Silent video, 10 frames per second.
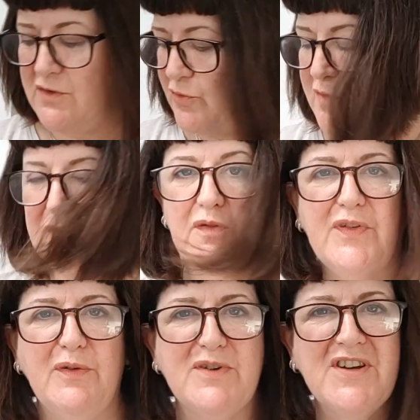and dawn of the
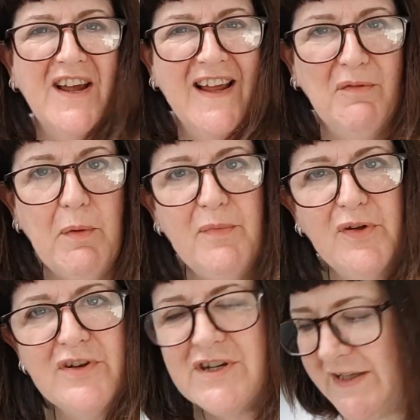future, we're
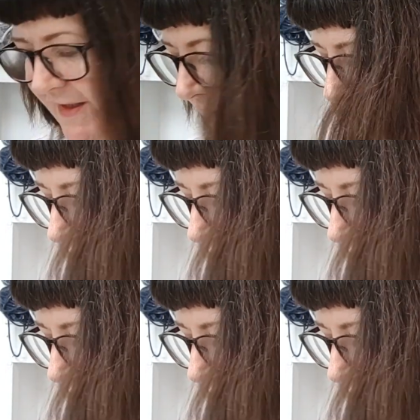merging.